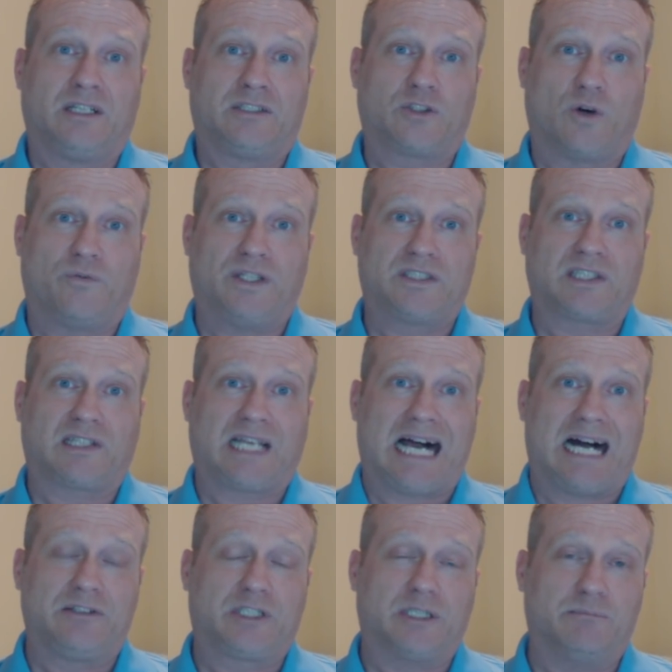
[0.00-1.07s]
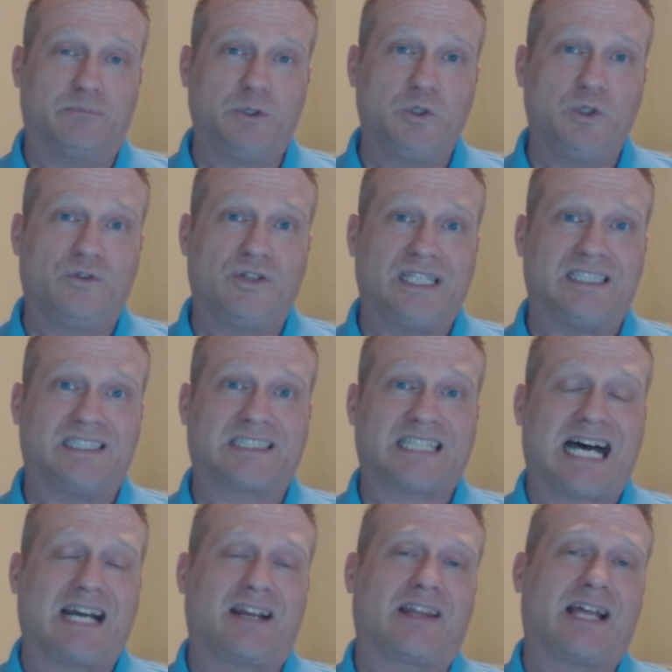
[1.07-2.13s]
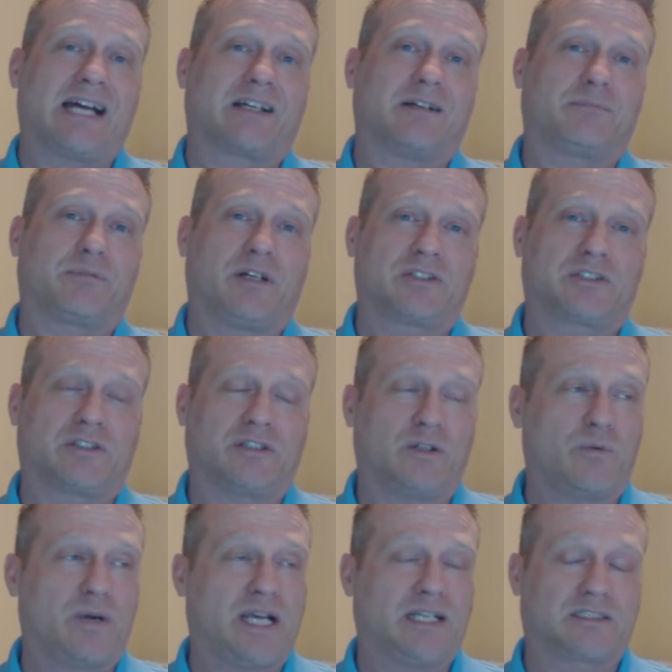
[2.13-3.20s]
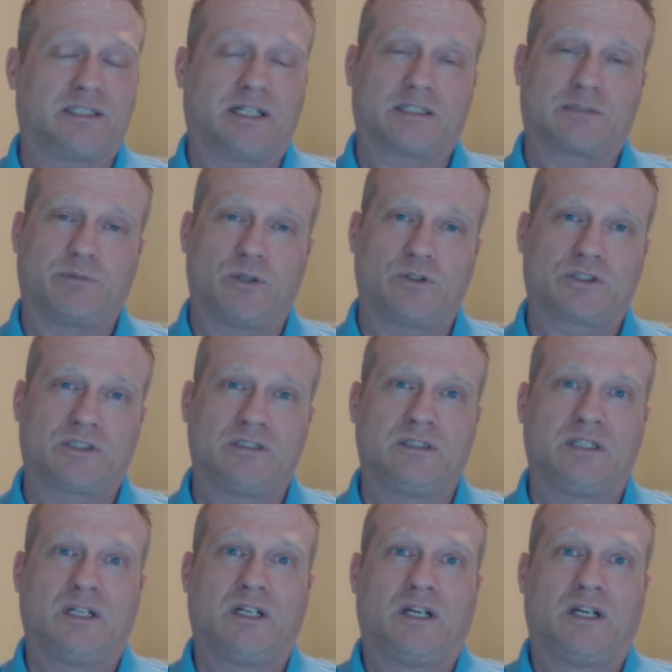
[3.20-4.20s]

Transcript: So if it's allowed to move inside of that compressor in a way it's not supposed to,